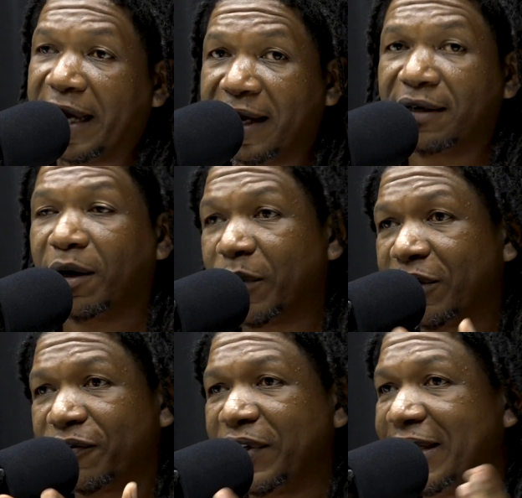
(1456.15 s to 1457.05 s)
And about
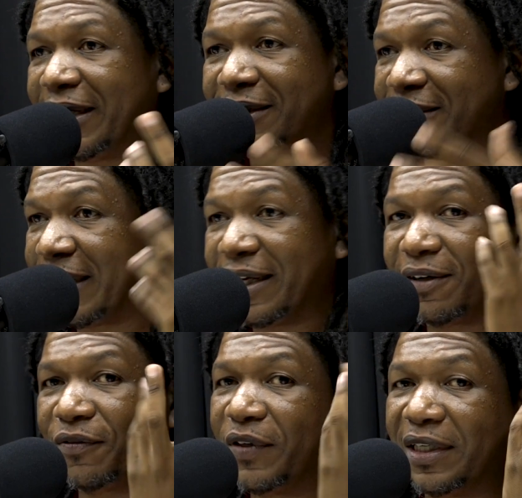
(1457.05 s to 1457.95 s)
the feelings,
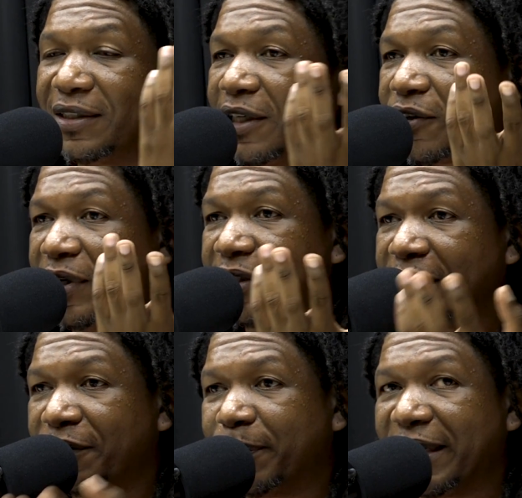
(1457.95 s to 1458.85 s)
the feelings are
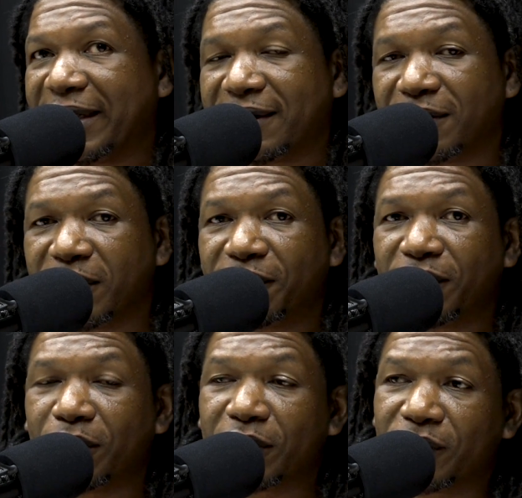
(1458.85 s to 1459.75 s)
crazy. Everybody get into it
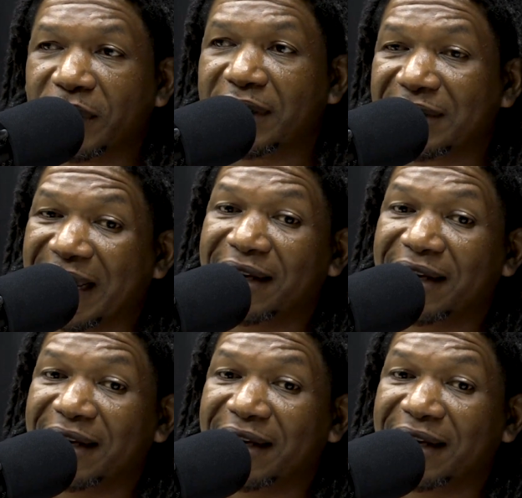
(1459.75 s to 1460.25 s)
for those feelings.